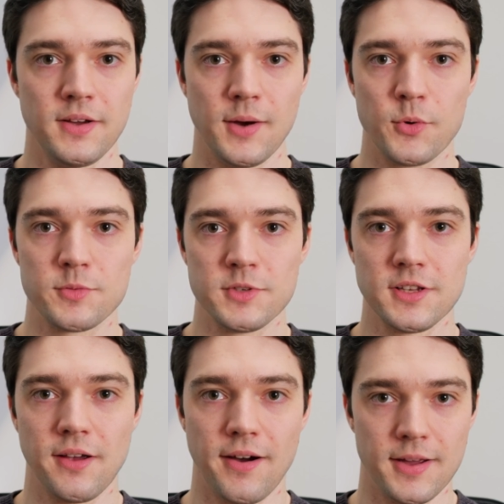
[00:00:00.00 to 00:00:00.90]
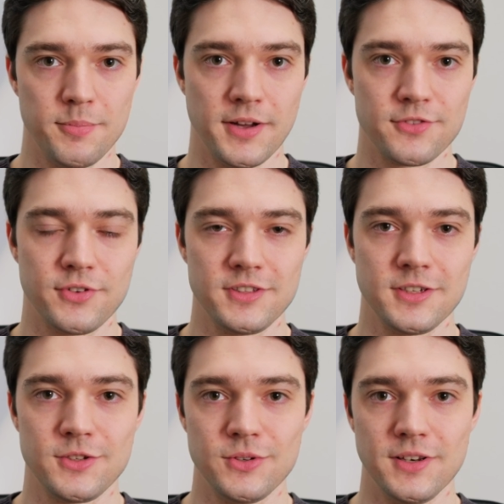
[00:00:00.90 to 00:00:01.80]
I was missing a high pass
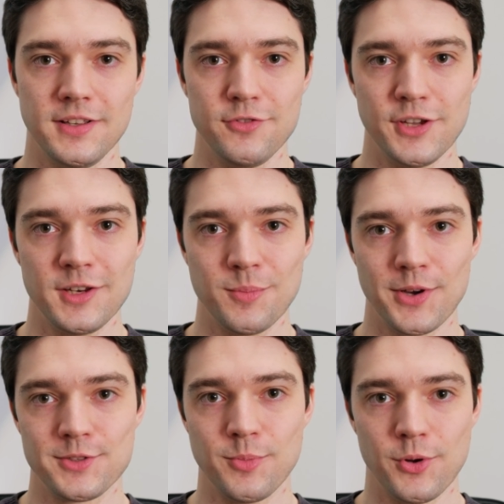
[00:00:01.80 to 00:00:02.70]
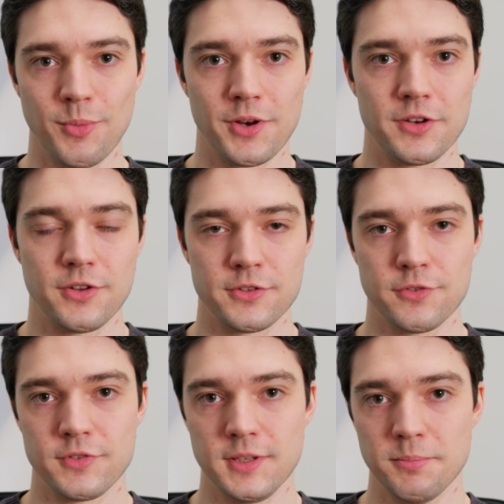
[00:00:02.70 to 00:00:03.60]
filter to alleviate my small monitors
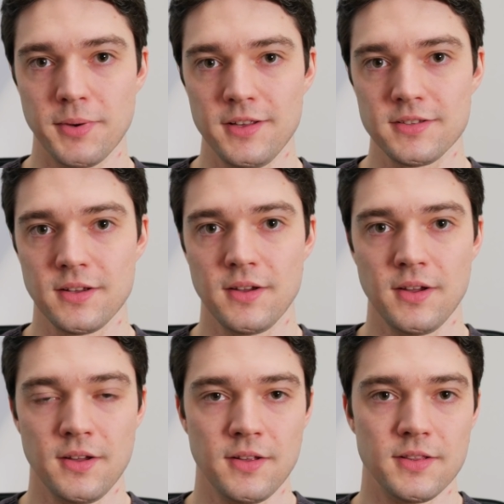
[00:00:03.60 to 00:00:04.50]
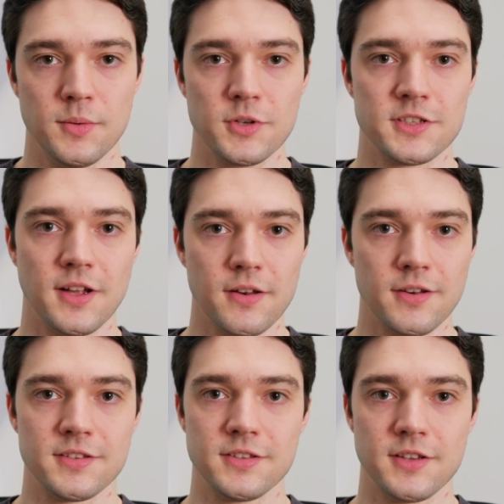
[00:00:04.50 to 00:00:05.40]
of deep bass, there was an
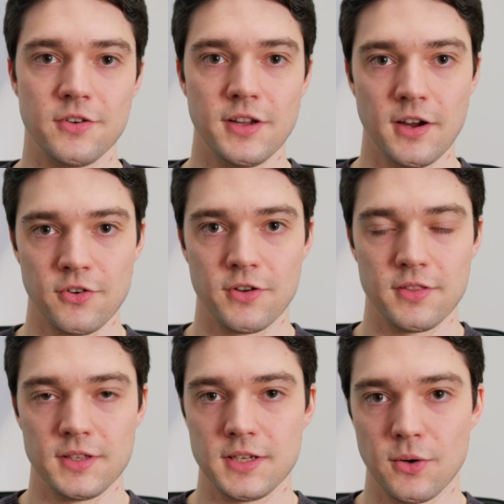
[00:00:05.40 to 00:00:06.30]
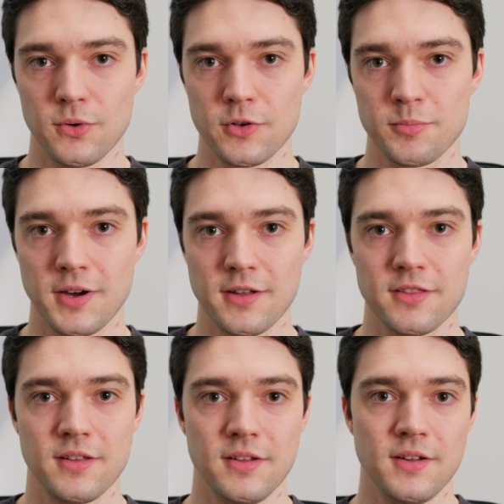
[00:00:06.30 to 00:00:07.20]
unnecessary error in the download
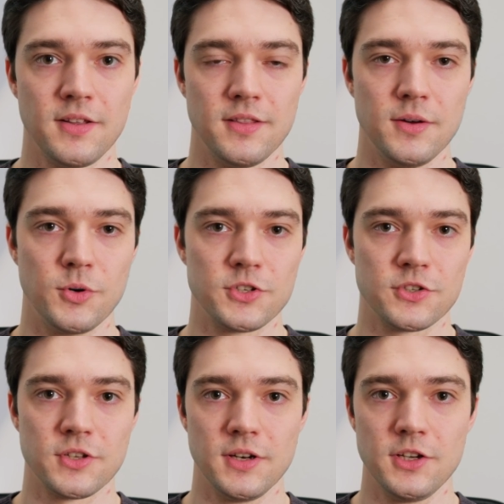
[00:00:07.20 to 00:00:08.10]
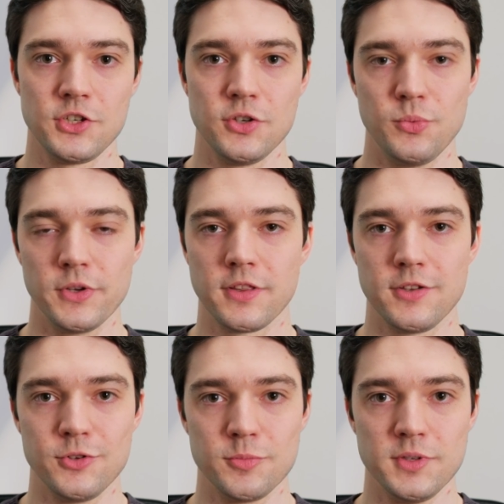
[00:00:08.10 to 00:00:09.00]
path, there was also an issue with
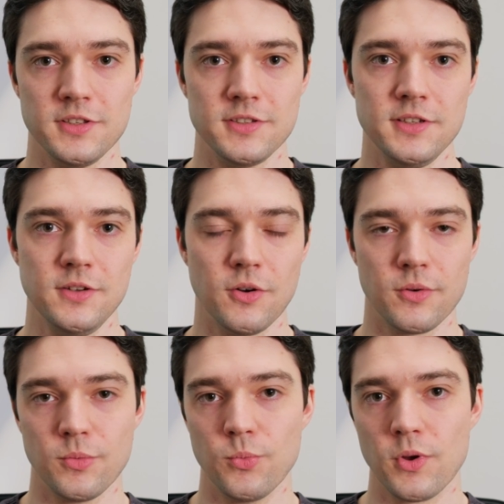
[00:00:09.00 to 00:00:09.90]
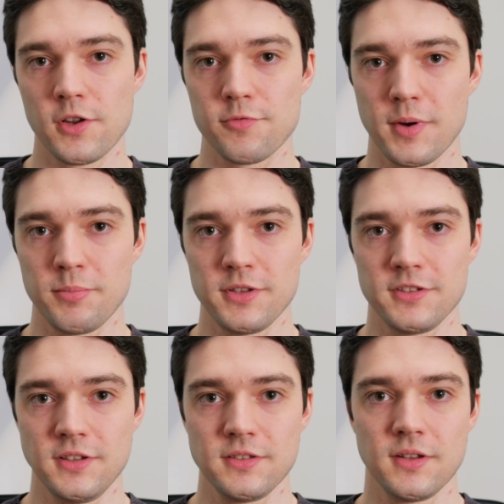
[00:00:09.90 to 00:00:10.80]
USB-C on one of my
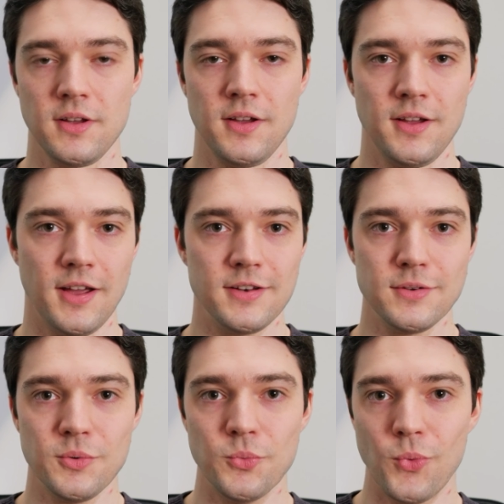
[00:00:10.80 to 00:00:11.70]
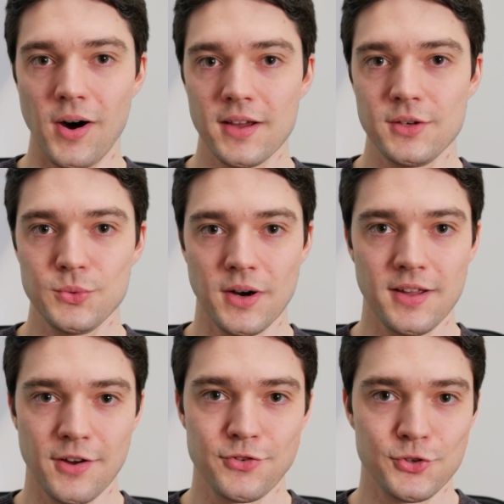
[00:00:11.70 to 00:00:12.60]
PCs, and why do
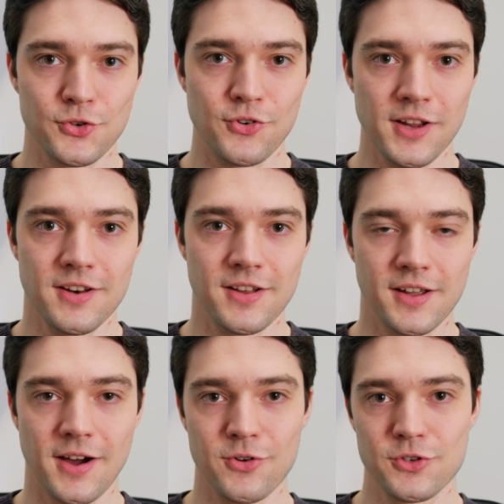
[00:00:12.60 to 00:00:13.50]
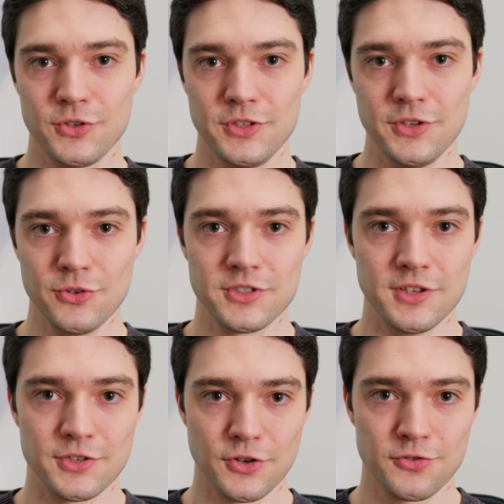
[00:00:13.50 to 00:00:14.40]
I have to create an account to use
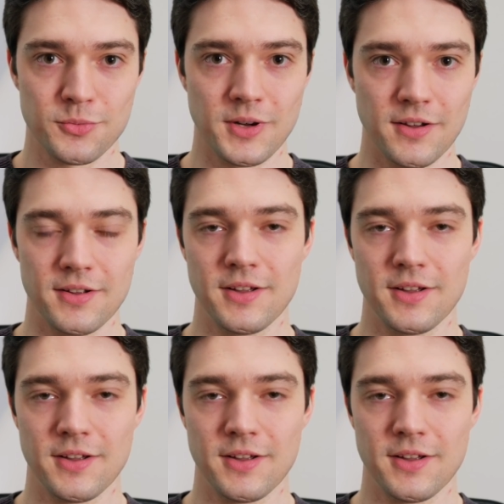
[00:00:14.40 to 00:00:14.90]
the software?